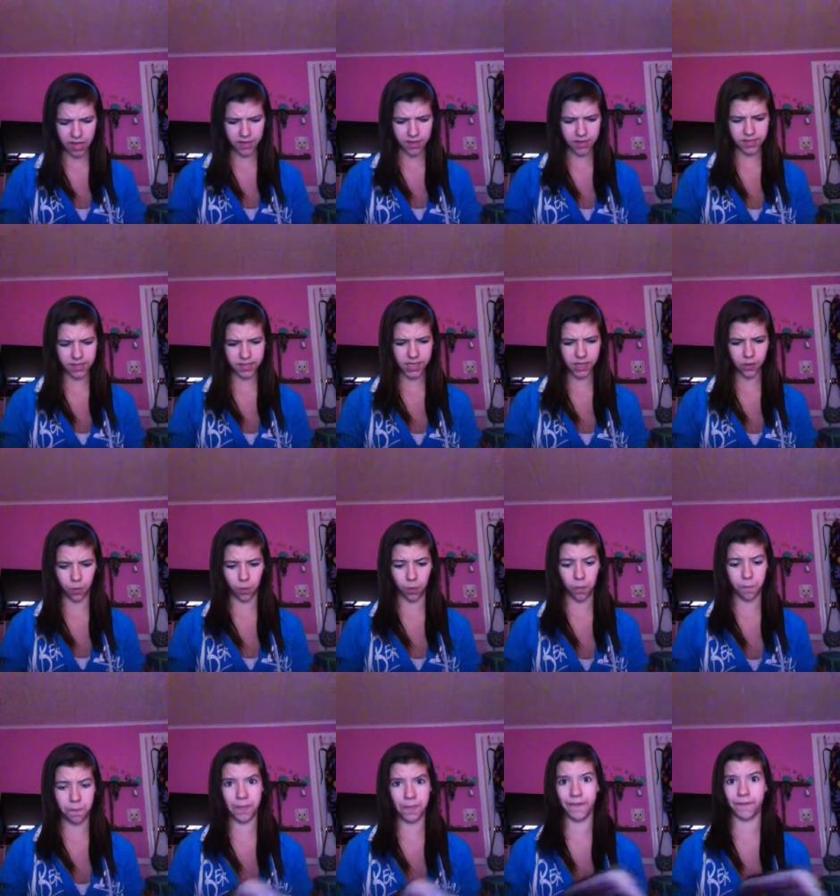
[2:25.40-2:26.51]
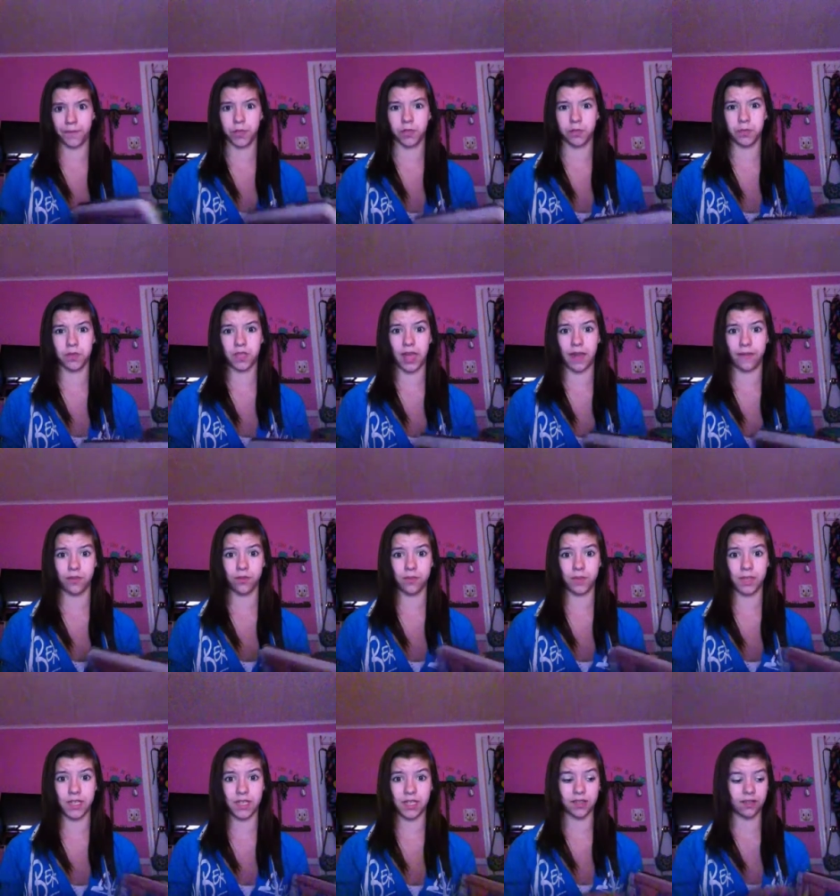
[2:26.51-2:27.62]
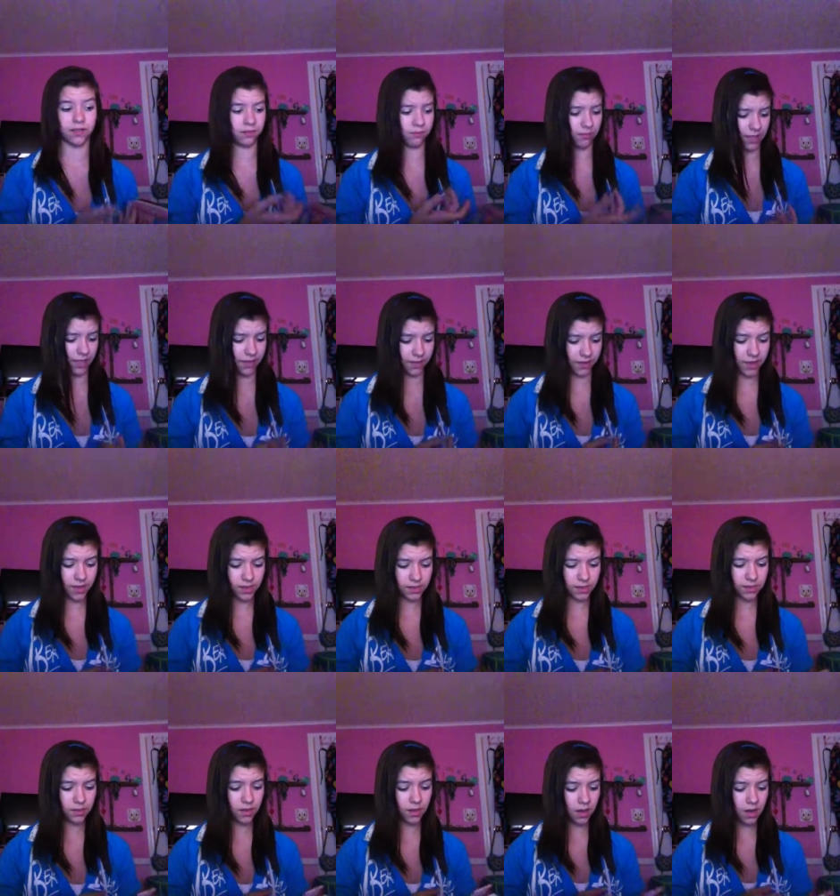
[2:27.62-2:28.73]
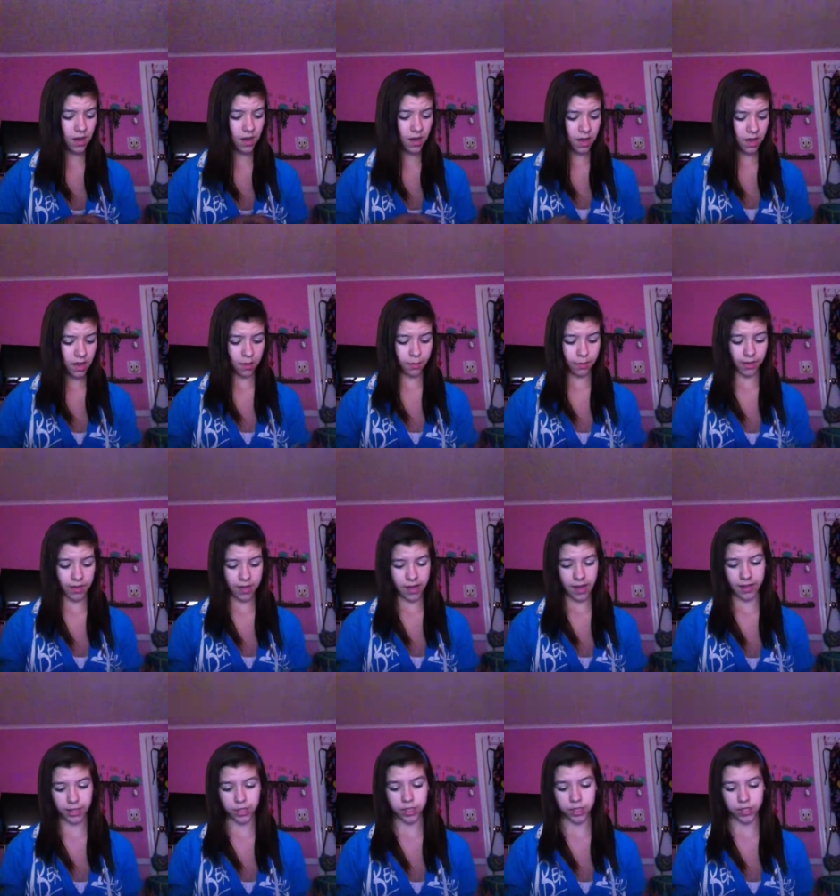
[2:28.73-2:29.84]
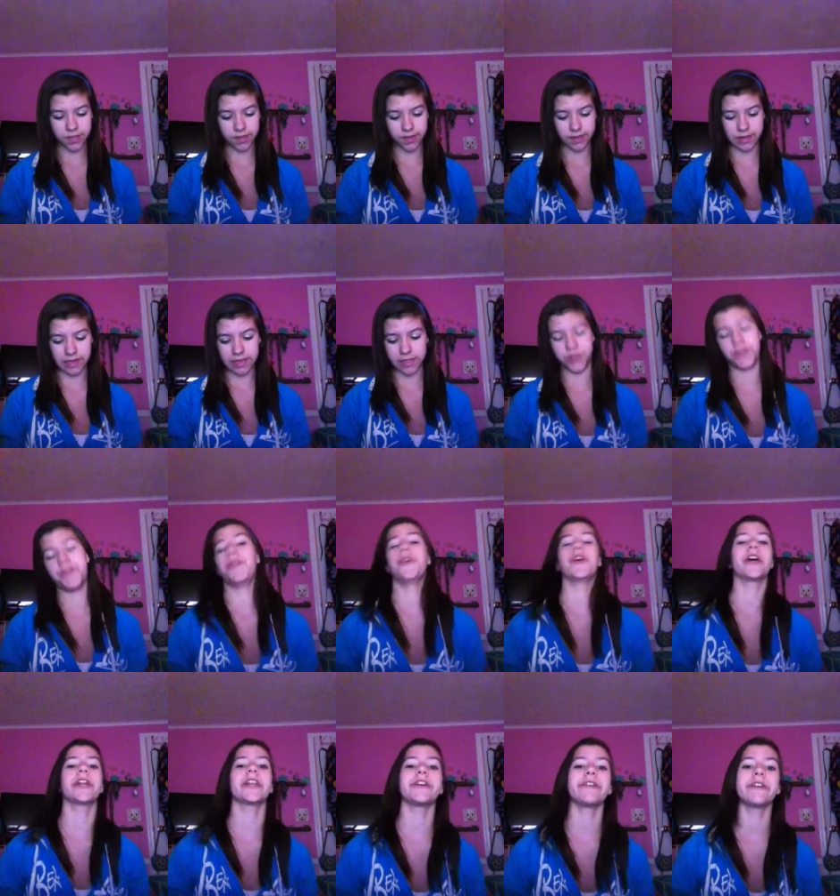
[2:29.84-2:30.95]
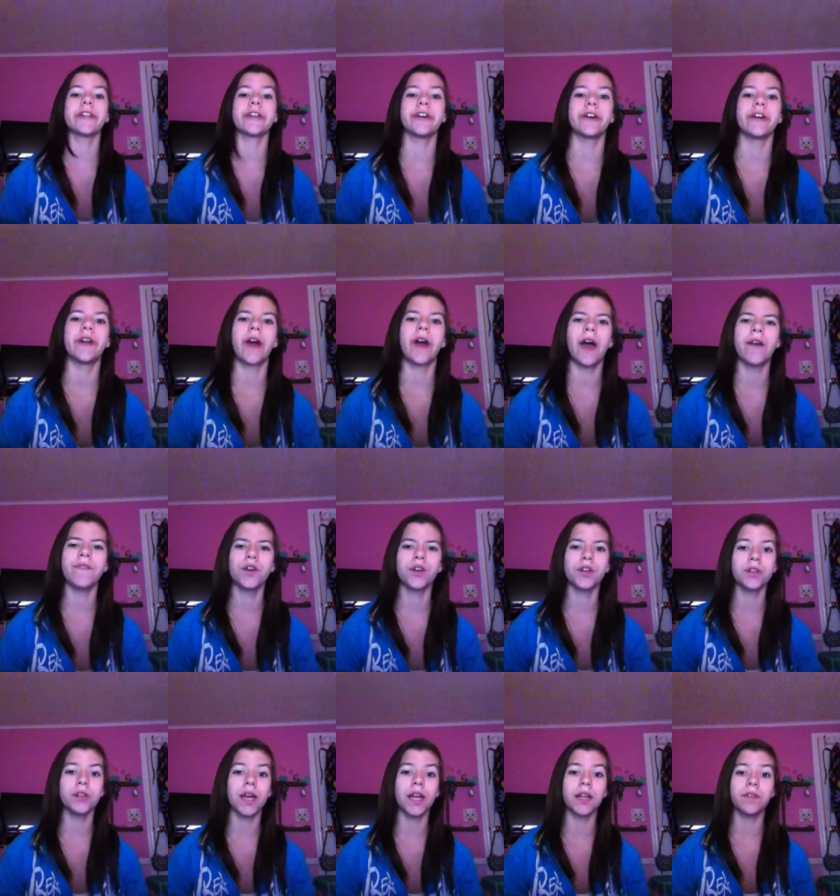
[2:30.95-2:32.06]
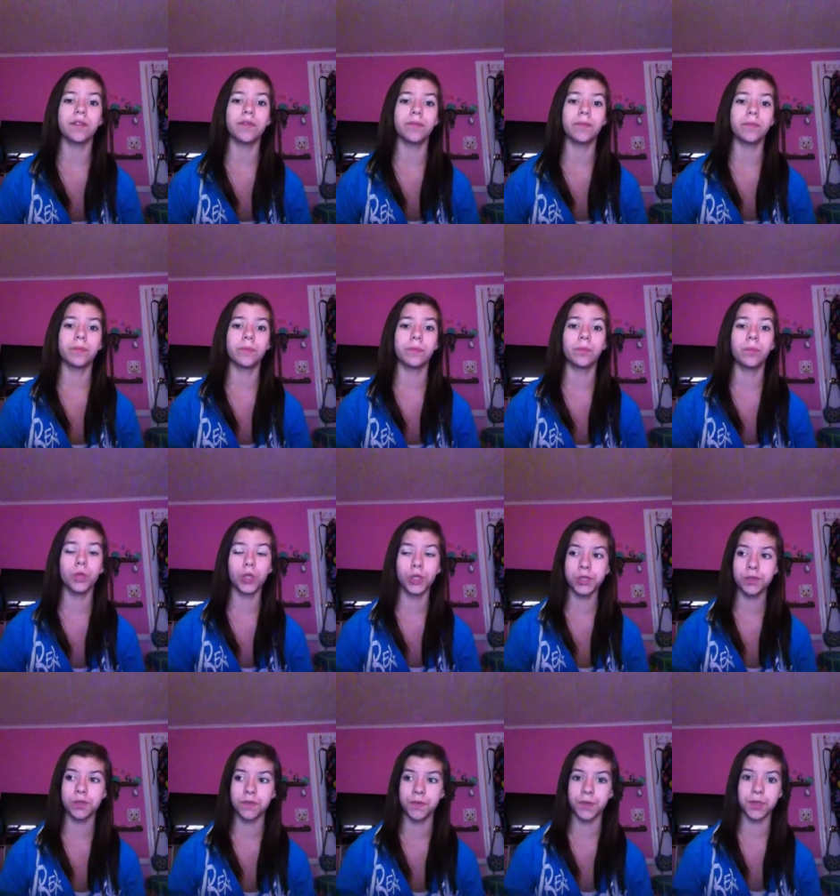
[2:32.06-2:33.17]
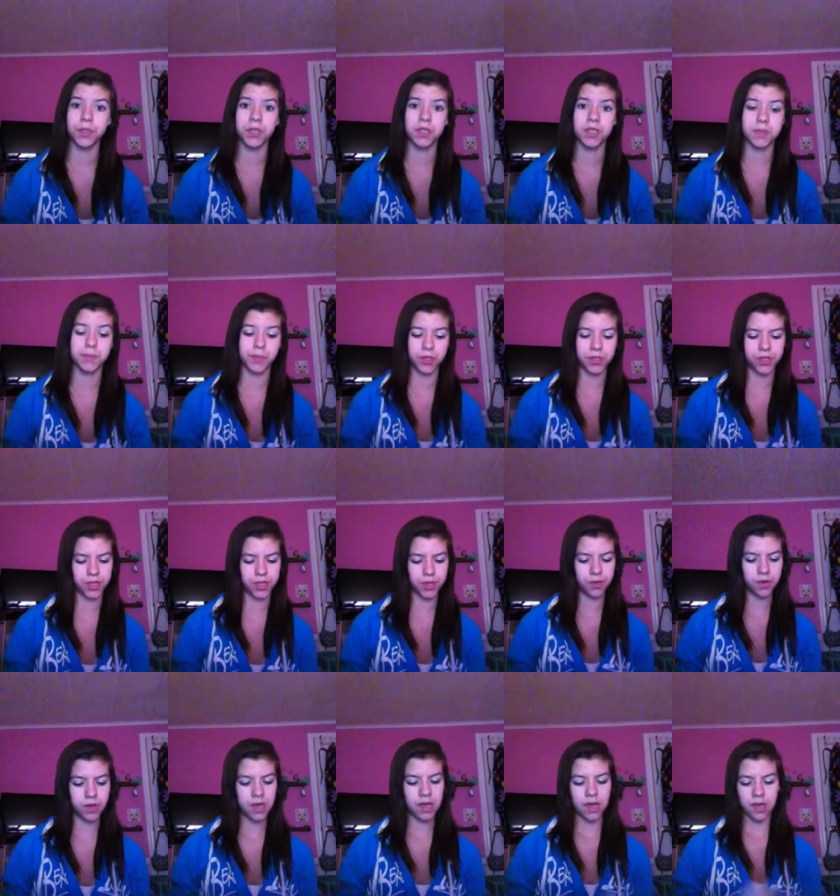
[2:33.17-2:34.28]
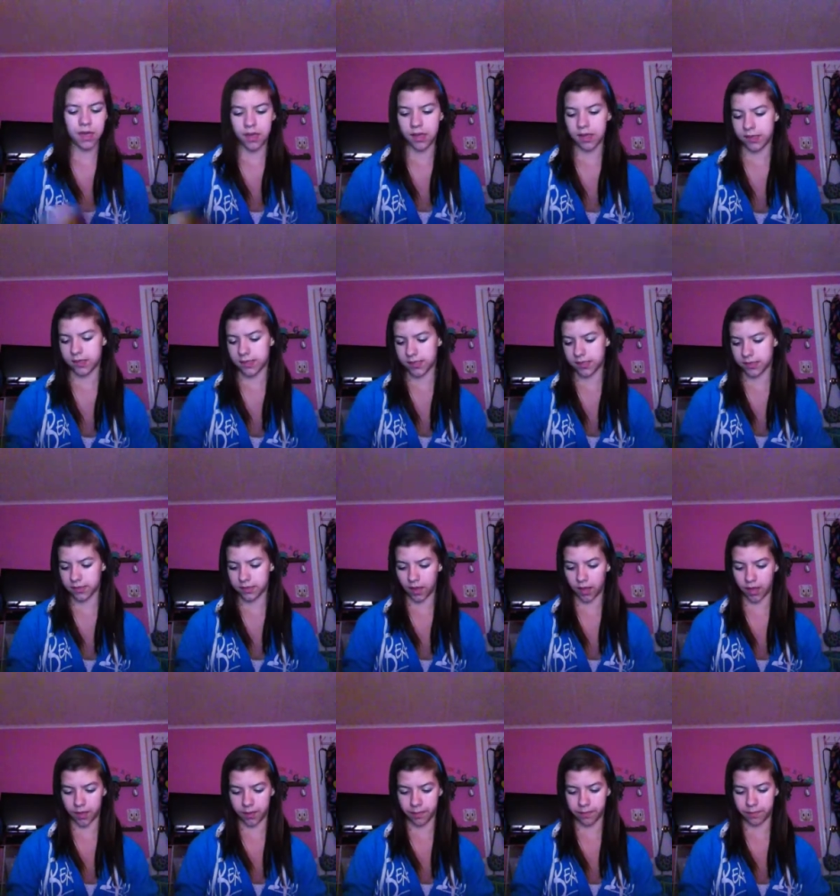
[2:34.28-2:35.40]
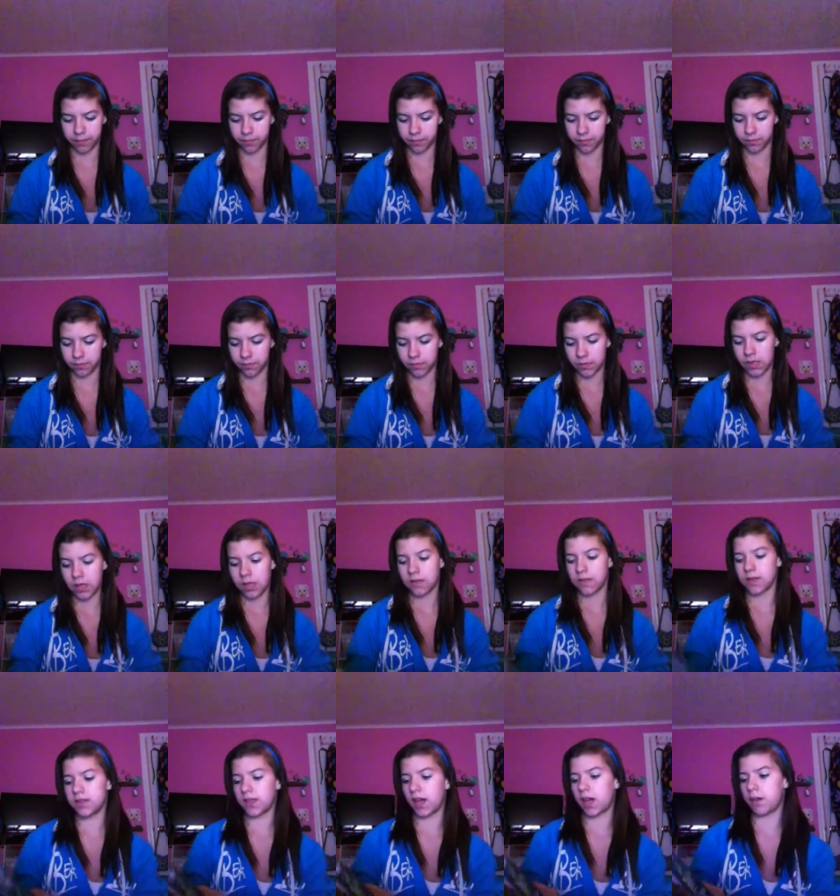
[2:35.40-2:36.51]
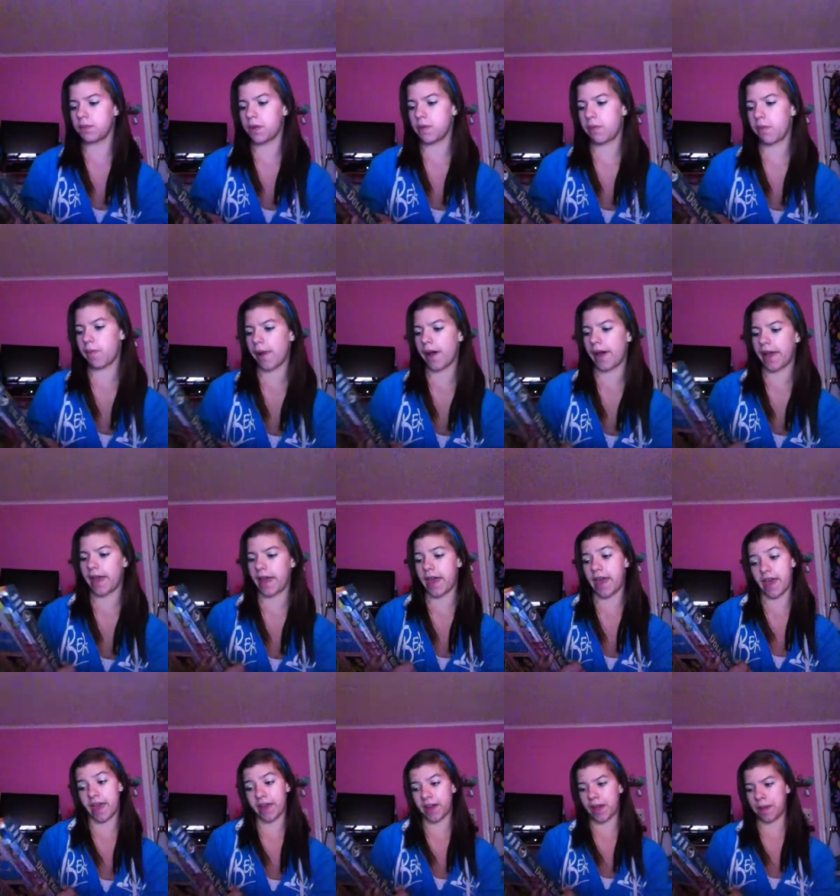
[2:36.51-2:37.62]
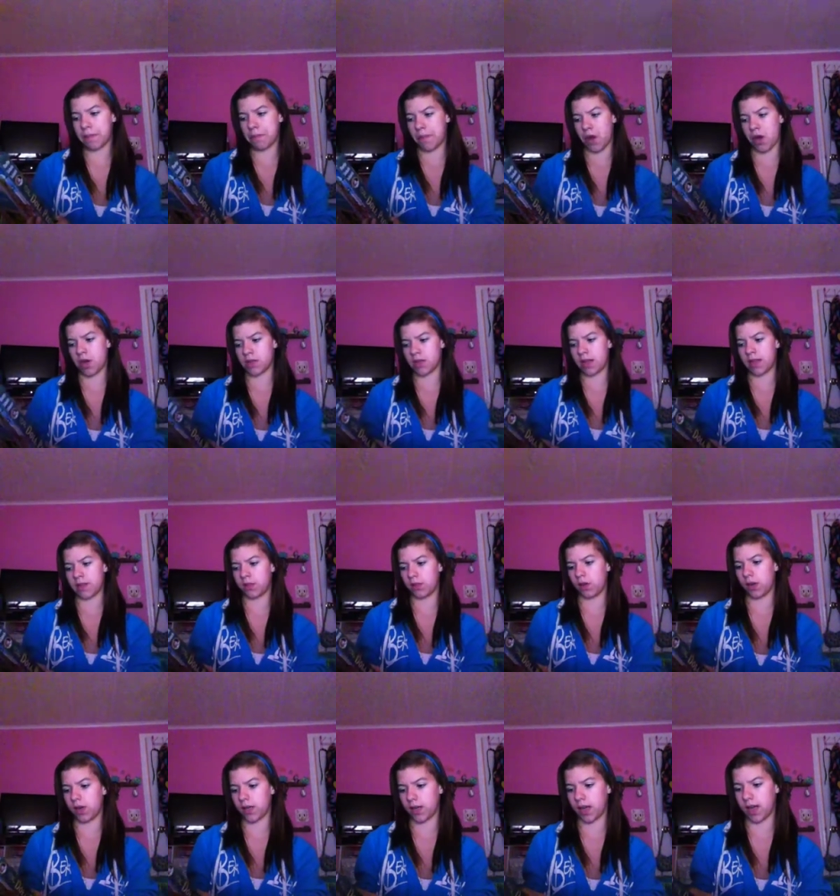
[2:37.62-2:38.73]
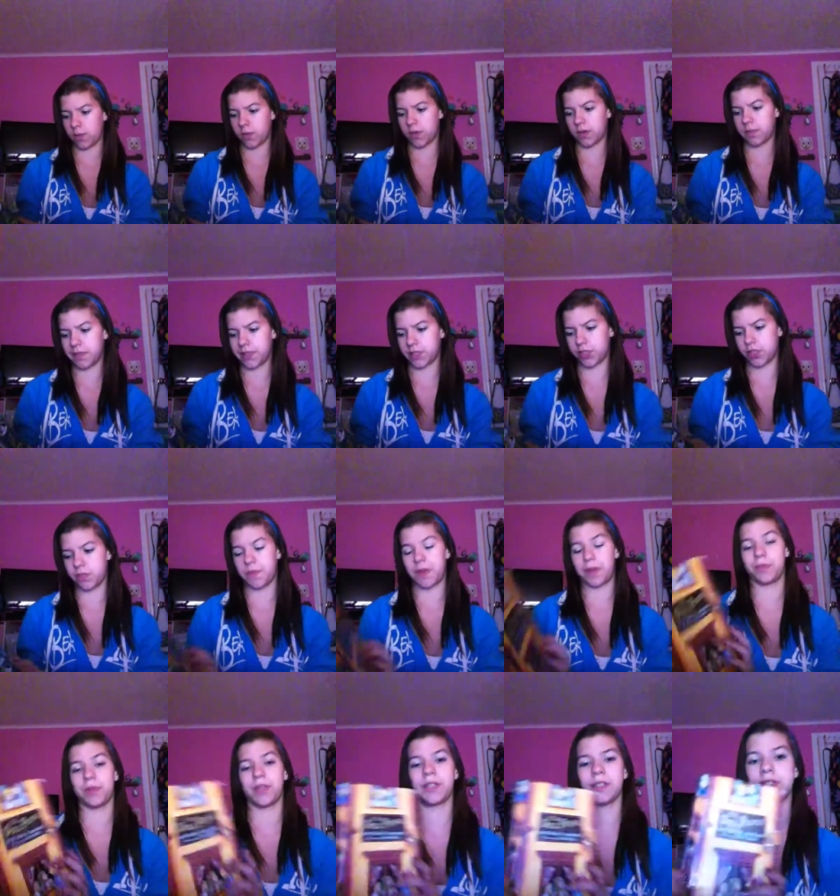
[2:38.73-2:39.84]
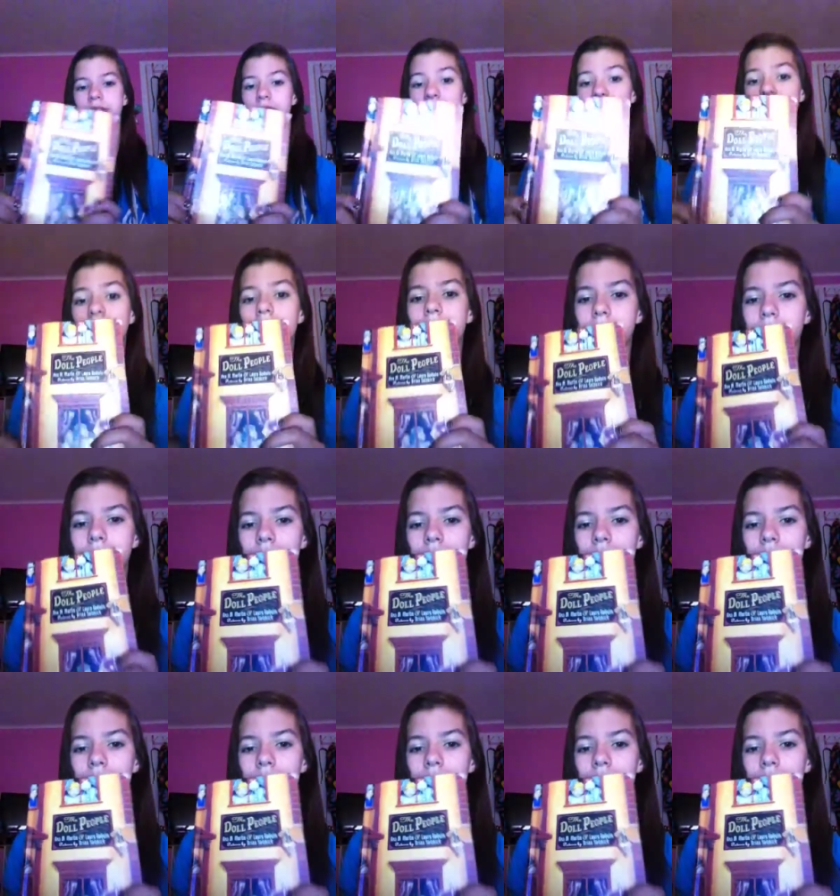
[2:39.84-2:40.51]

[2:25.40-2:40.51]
This is like my first book ever reading like this. But it actually is really, really good. I've heard a lot of good reviews on this book too. It's The Doll People by Anne M. Martin and Laura Godwin. Pictures by Bernard Selznick.